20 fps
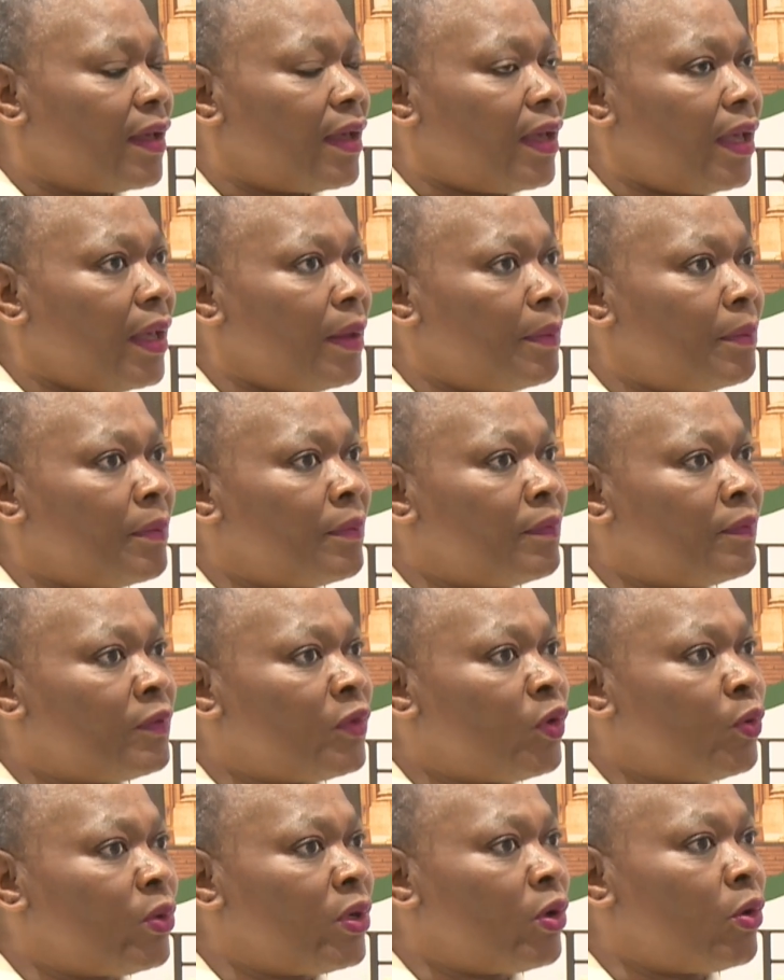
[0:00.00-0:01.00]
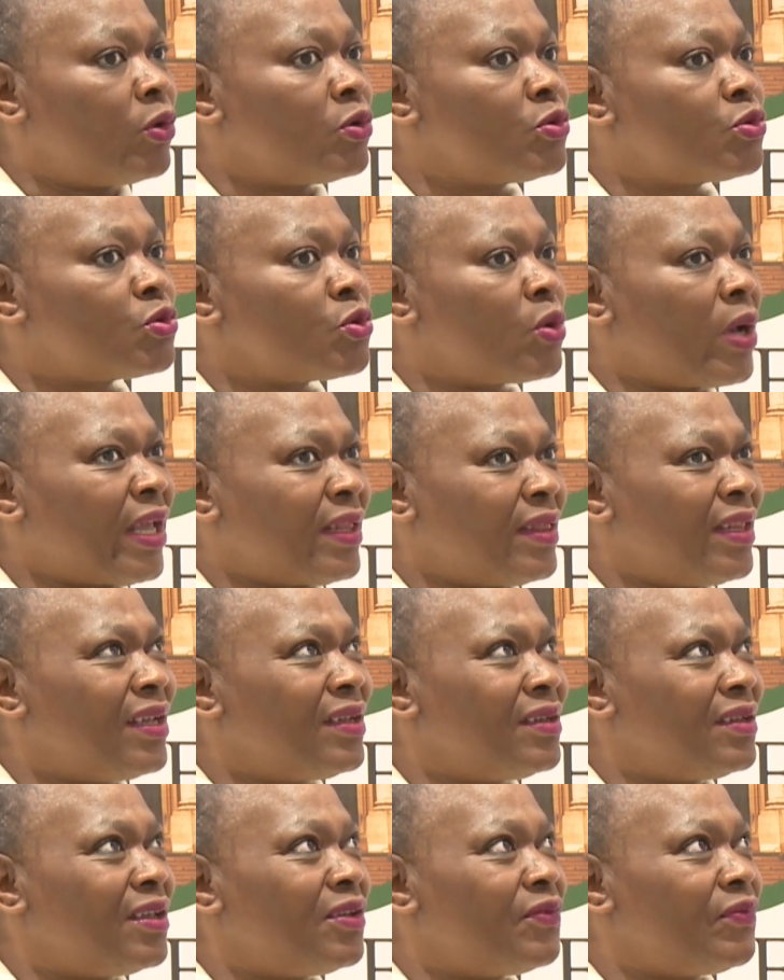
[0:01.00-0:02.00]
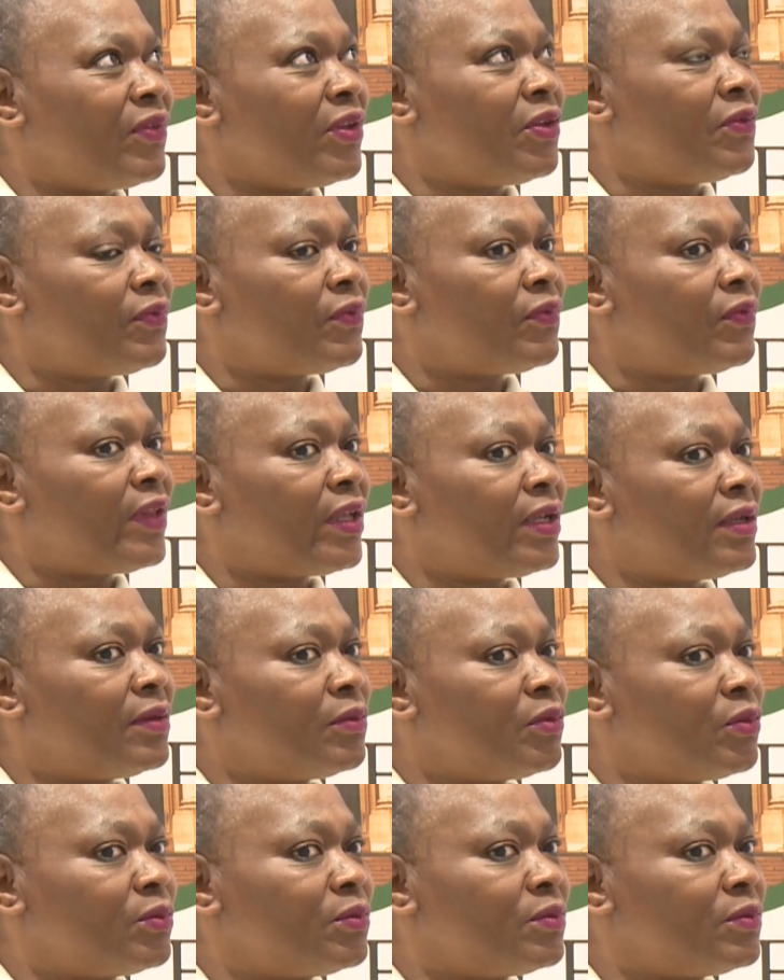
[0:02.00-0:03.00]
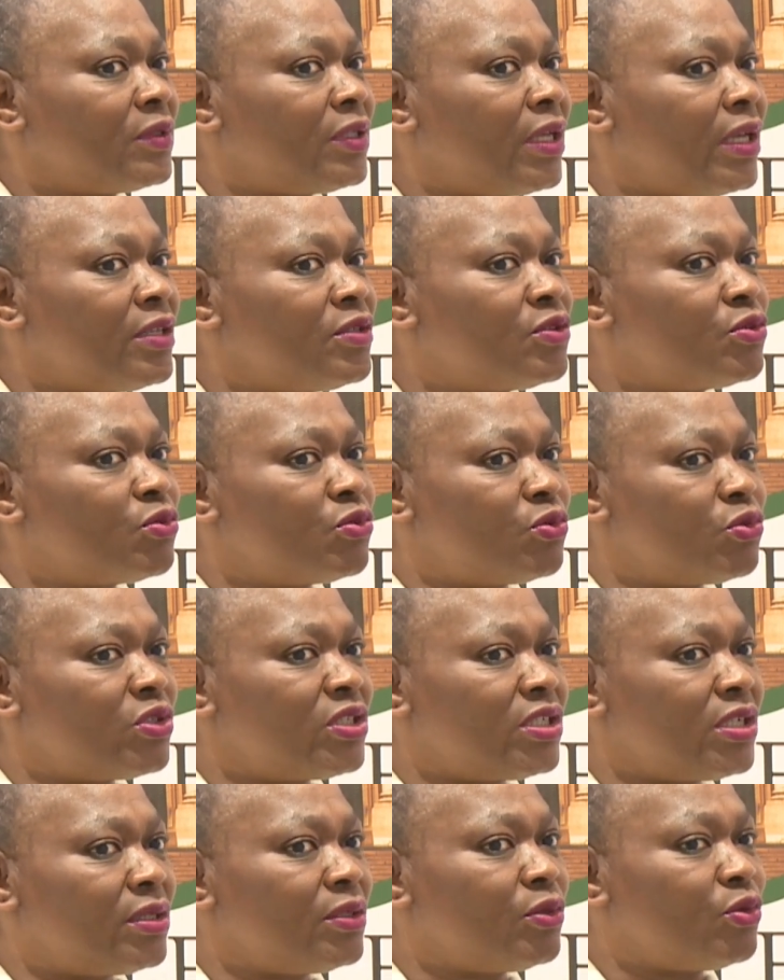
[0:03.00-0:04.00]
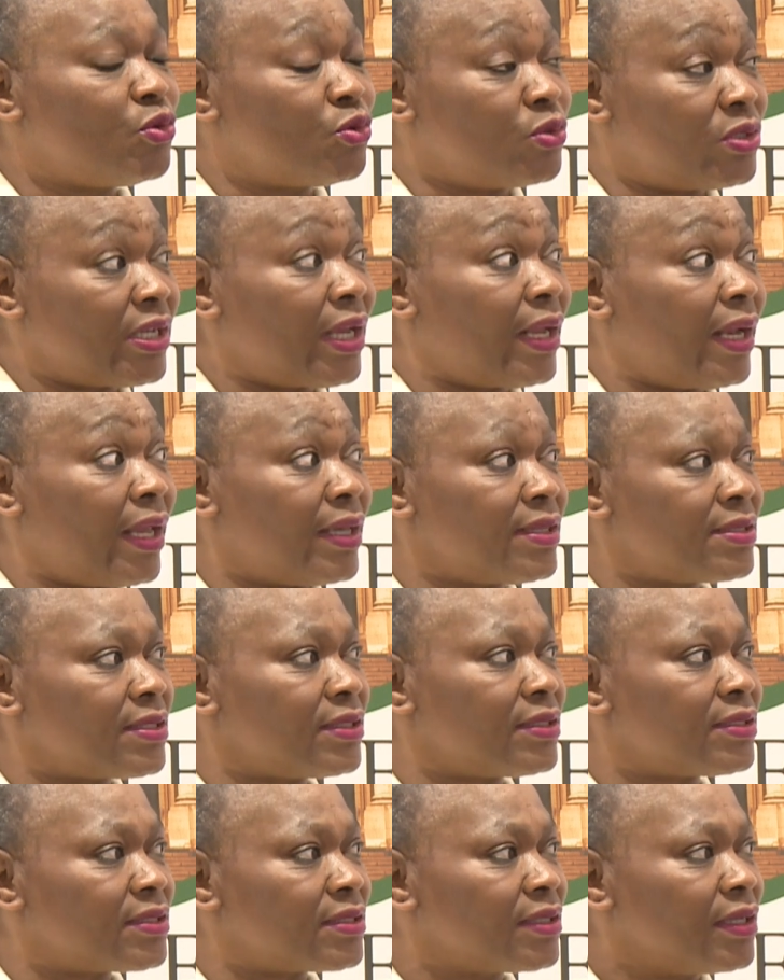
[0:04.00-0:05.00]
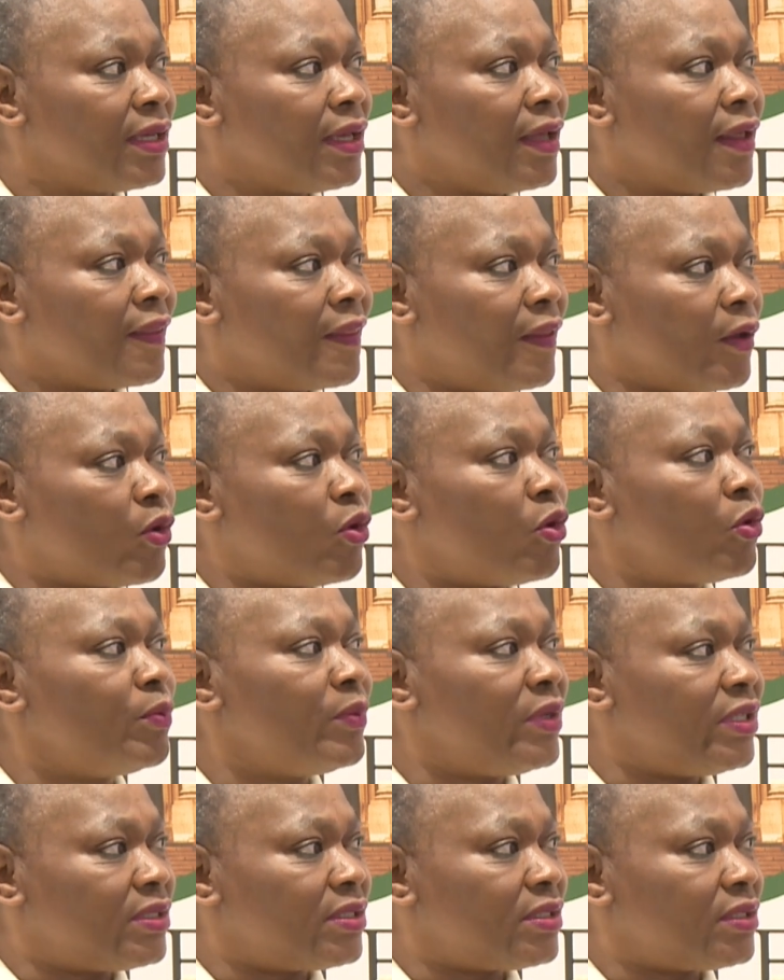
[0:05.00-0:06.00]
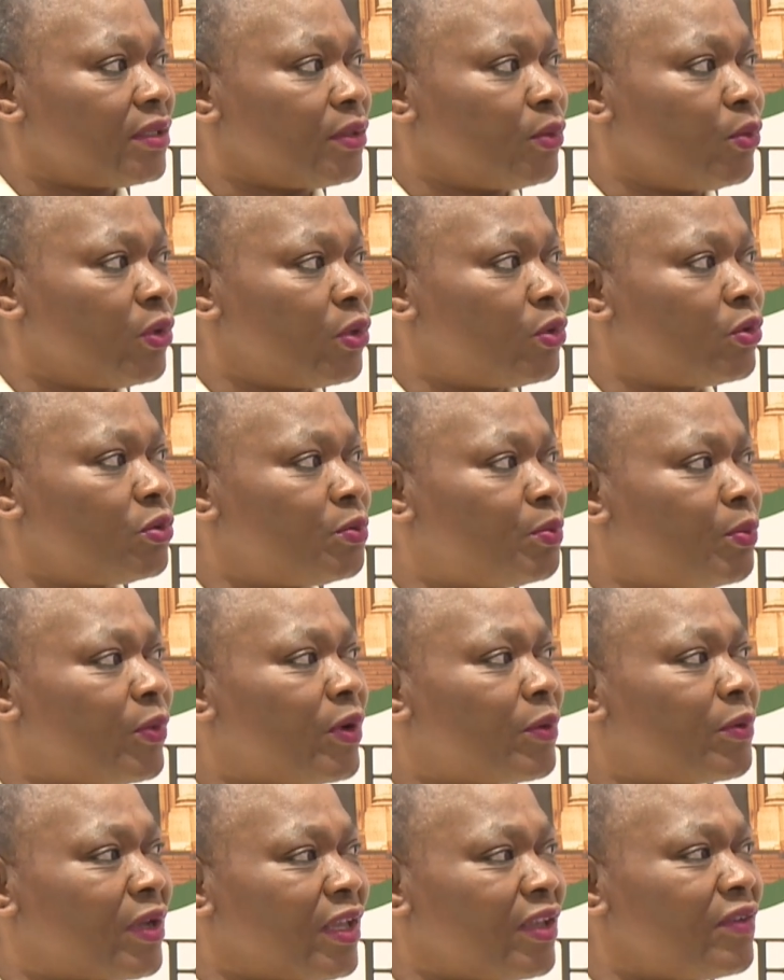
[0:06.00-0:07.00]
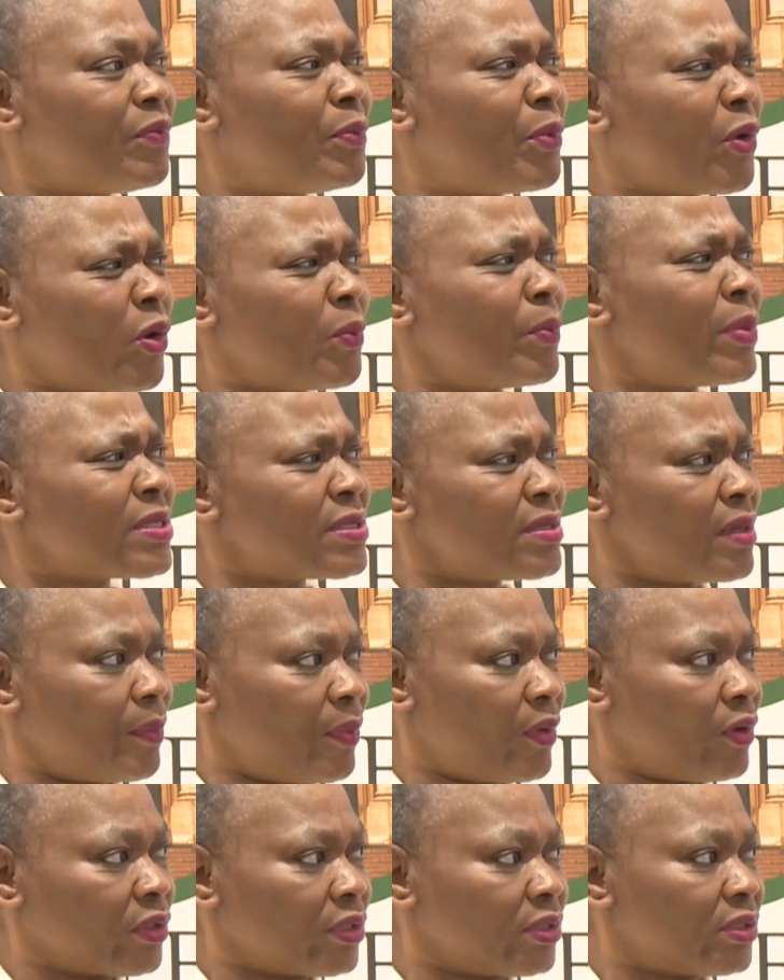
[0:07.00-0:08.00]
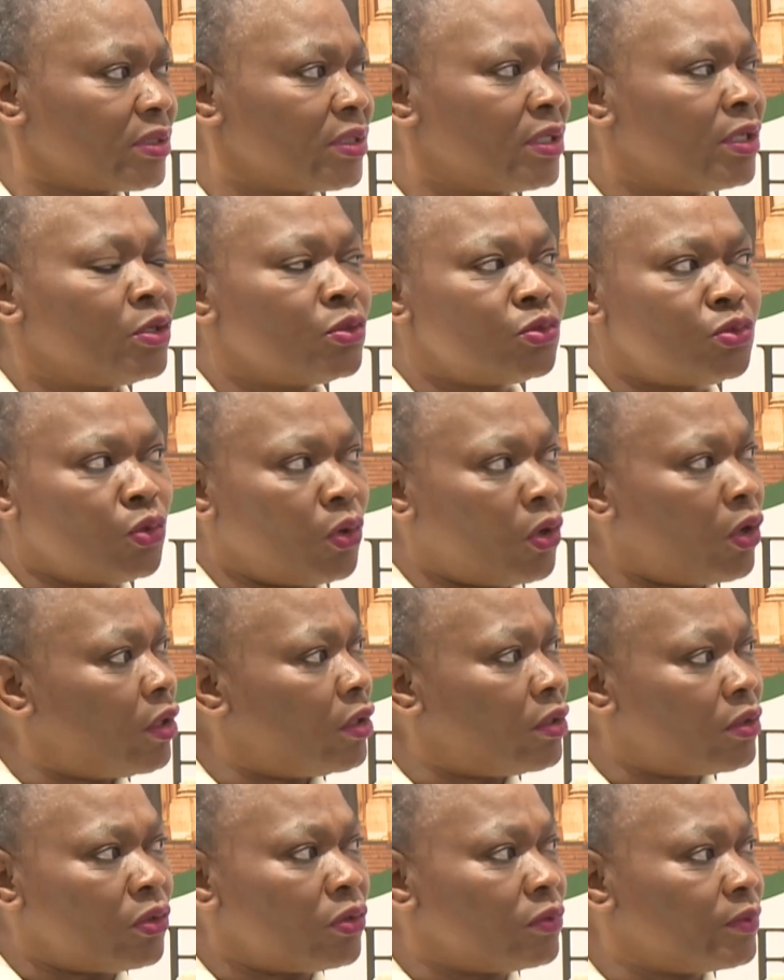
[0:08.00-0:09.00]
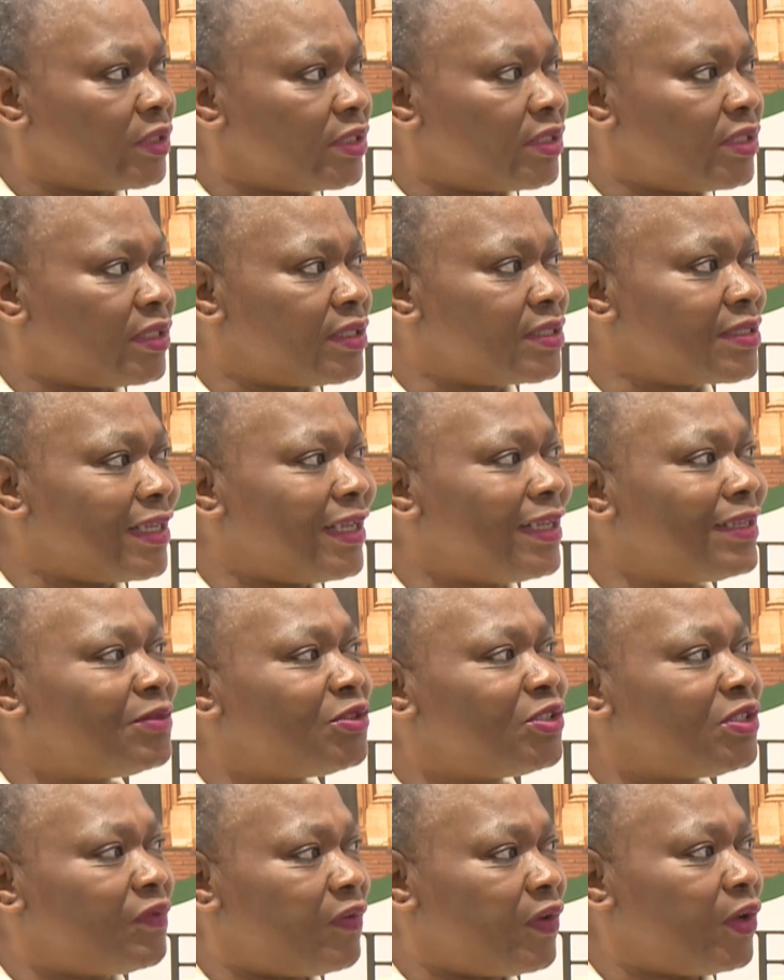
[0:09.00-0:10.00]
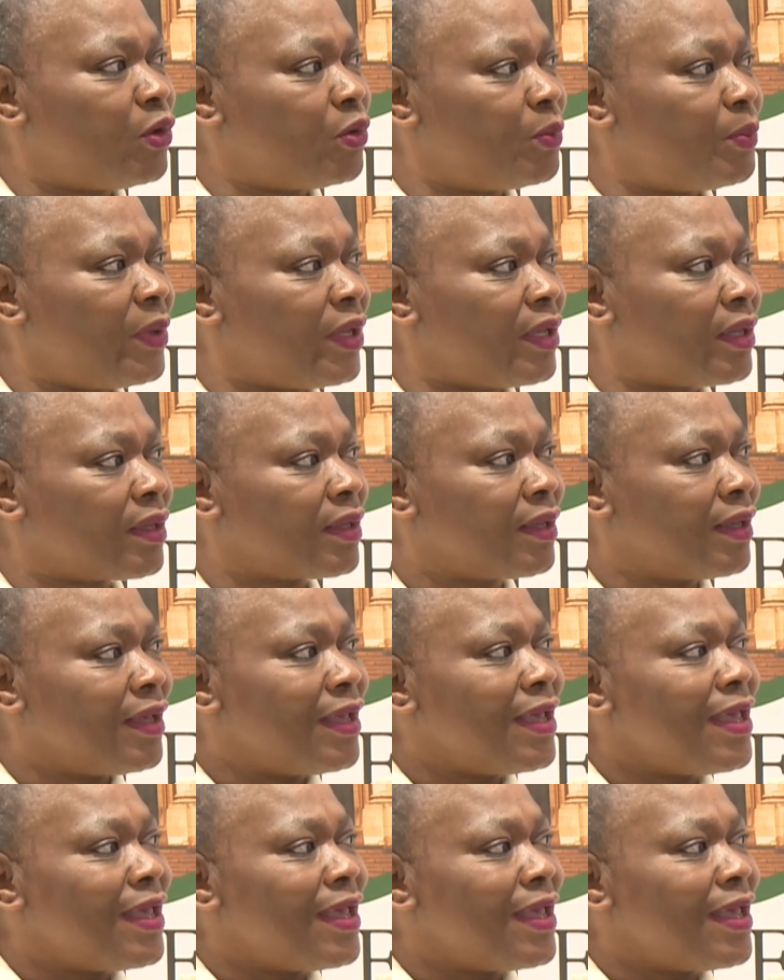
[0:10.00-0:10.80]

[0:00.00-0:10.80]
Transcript: We also, I think if the institution utilizes the committee, we could give proper support to all committees in developing